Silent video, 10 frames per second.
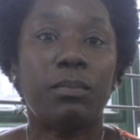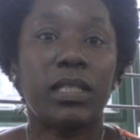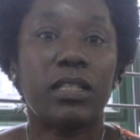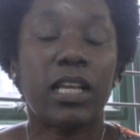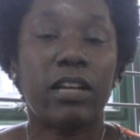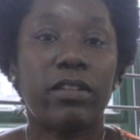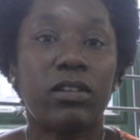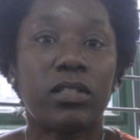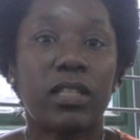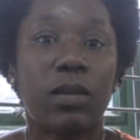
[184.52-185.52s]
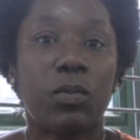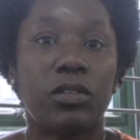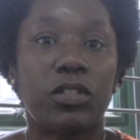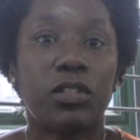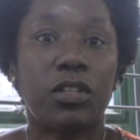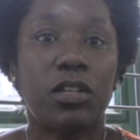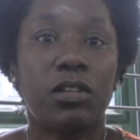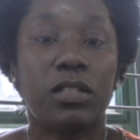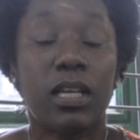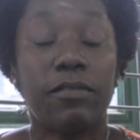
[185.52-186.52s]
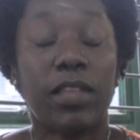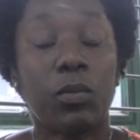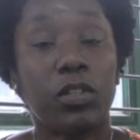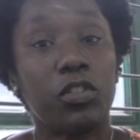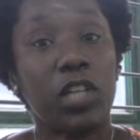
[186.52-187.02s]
materials they want to use, they want